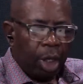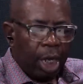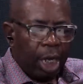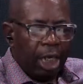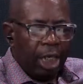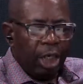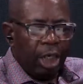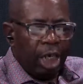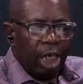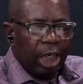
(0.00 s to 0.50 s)

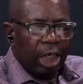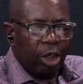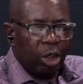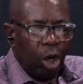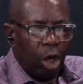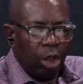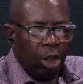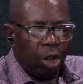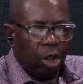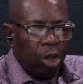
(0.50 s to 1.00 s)
it's
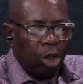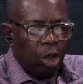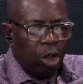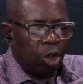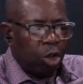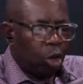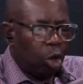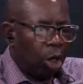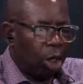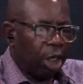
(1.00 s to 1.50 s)
not
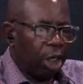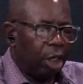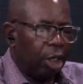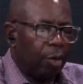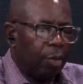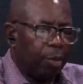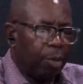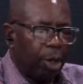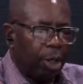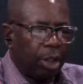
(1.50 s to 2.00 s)
just
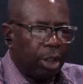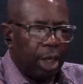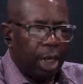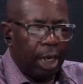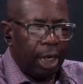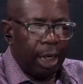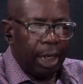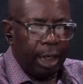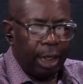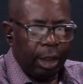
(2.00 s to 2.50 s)
talking but
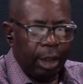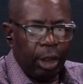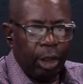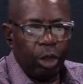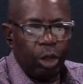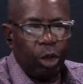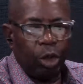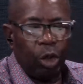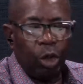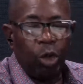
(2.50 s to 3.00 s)

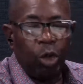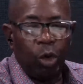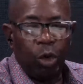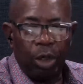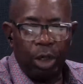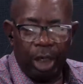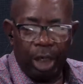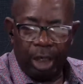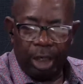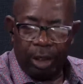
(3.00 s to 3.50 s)

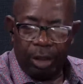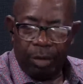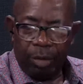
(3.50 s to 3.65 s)
doing.